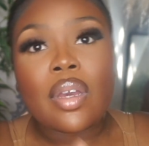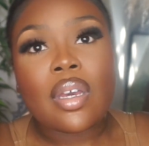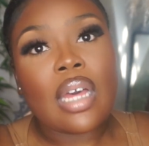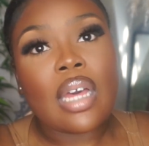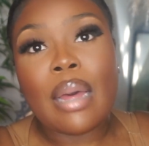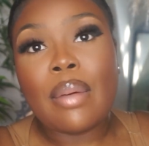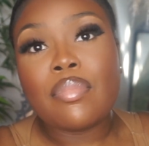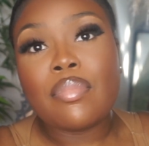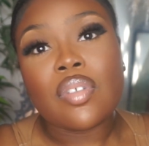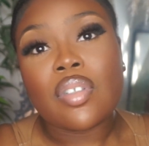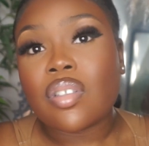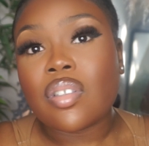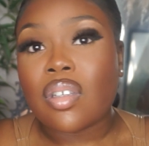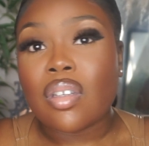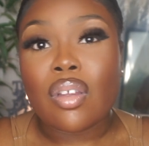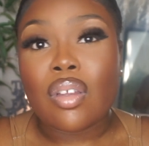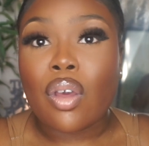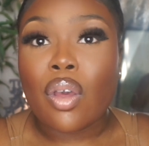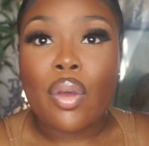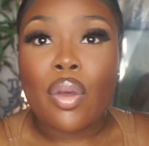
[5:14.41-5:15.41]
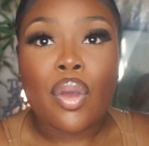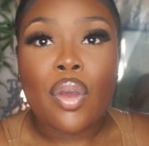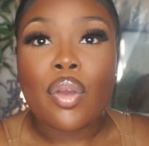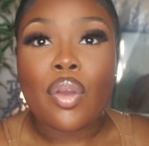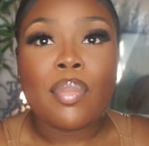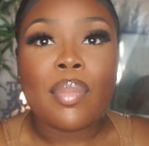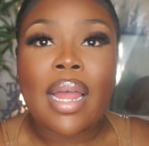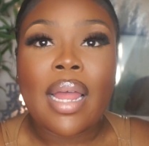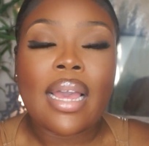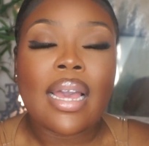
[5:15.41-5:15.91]
I'm just gonna go
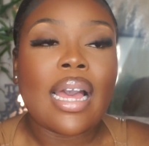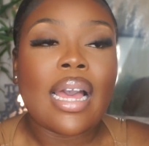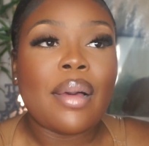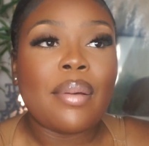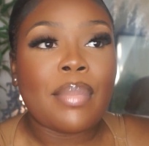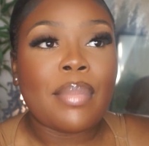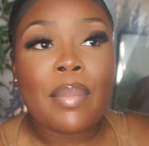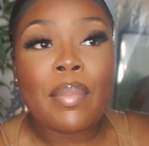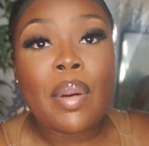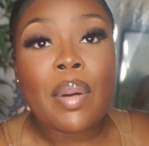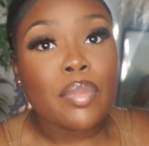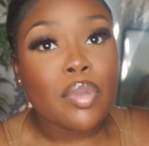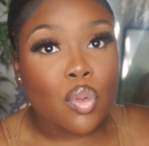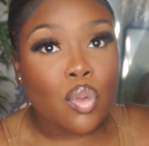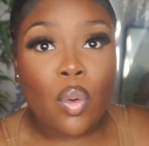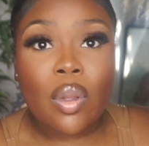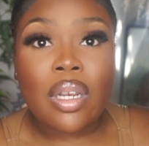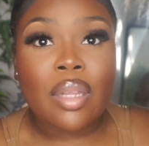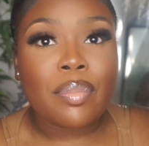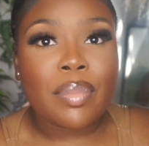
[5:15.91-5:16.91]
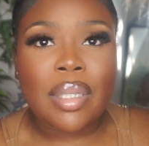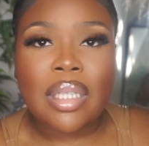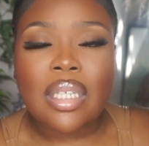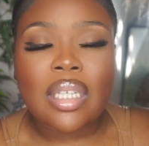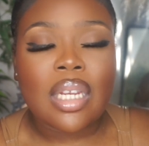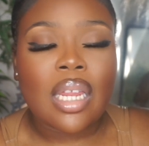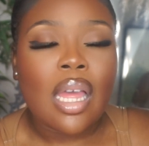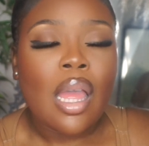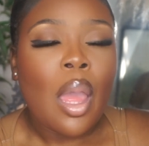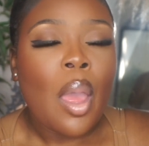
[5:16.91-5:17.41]
home, like, my mom's calling me
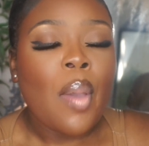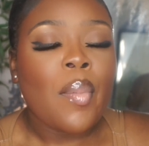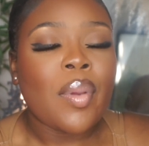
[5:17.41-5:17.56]
today.